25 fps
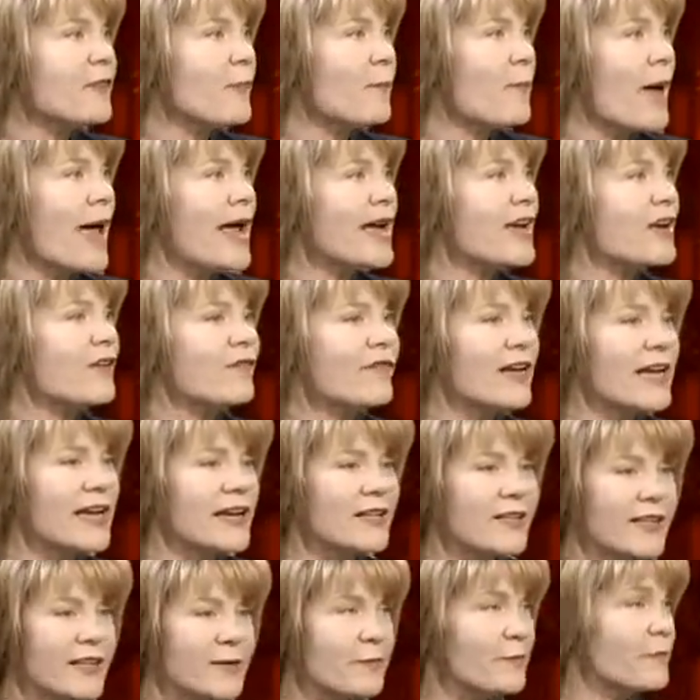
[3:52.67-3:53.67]
the Bank of
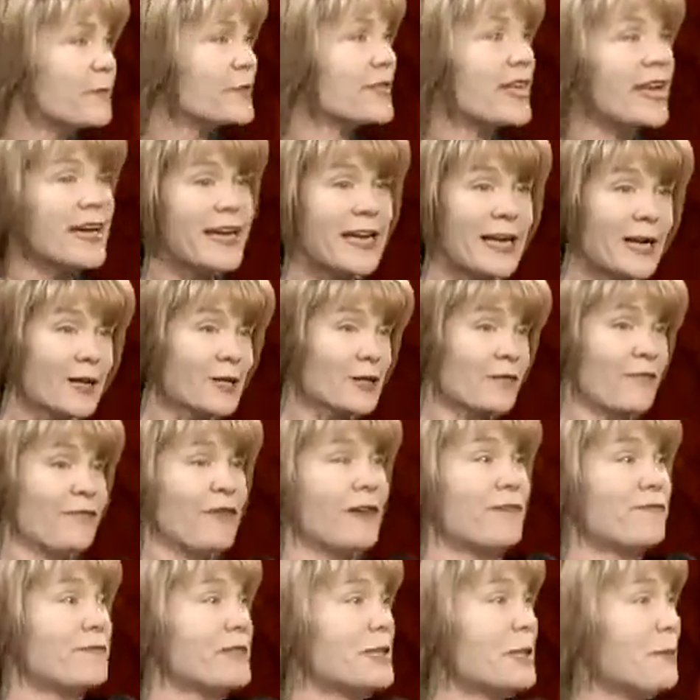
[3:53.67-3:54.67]
England said, here's
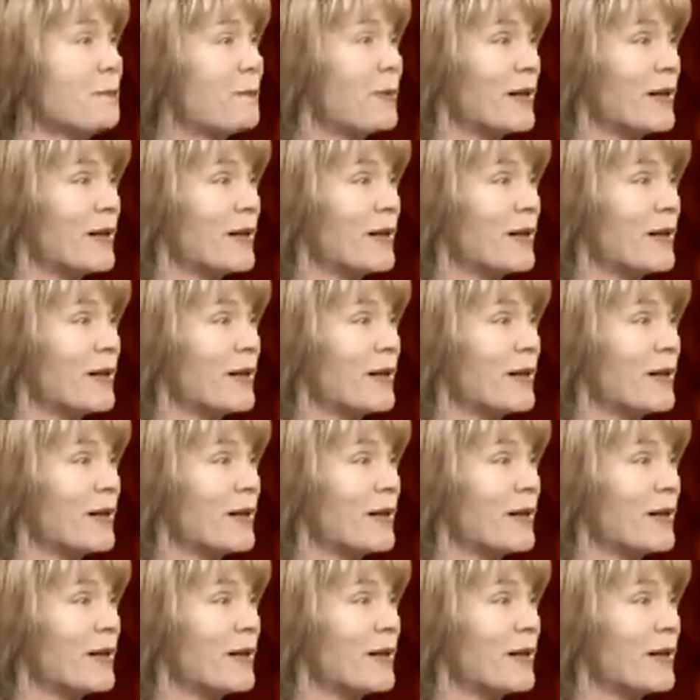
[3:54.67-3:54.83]
50